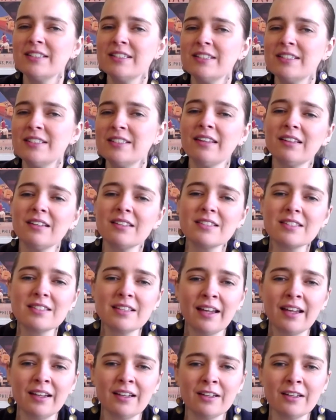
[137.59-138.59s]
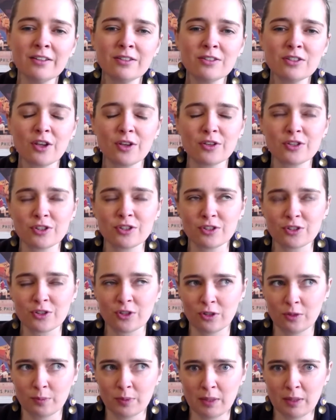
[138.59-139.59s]
Now that sounds
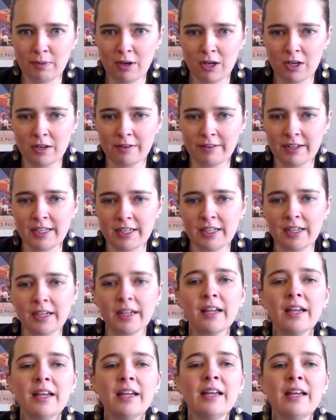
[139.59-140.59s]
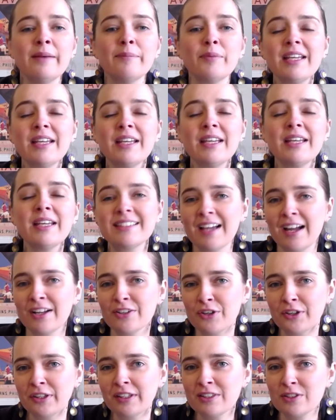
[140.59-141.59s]
super boring, but it is
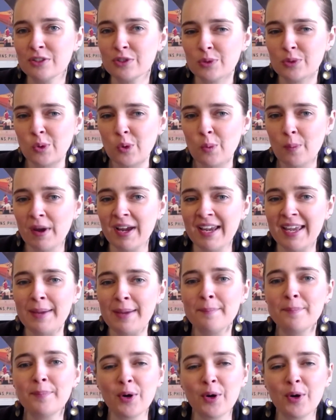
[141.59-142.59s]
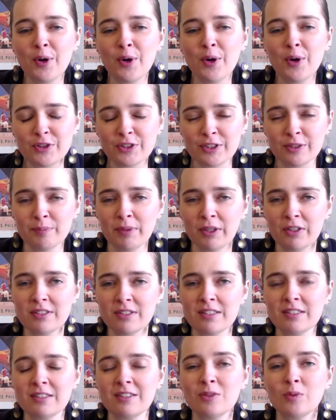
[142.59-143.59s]
actually super important, because
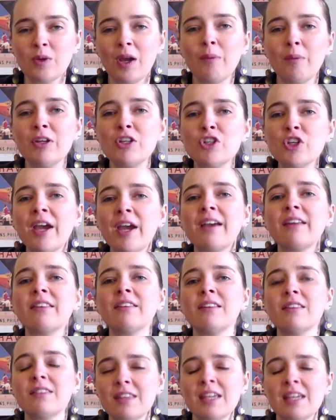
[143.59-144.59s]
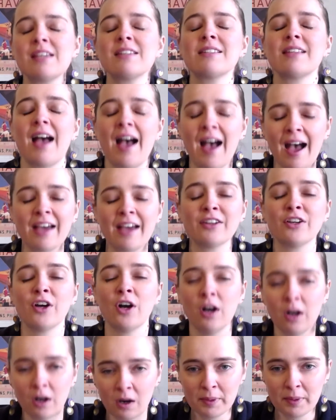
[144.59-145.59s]
this is where we check that things add
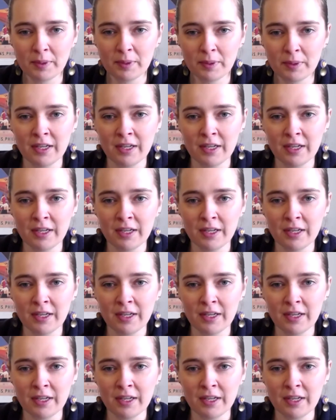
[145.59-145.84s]
up.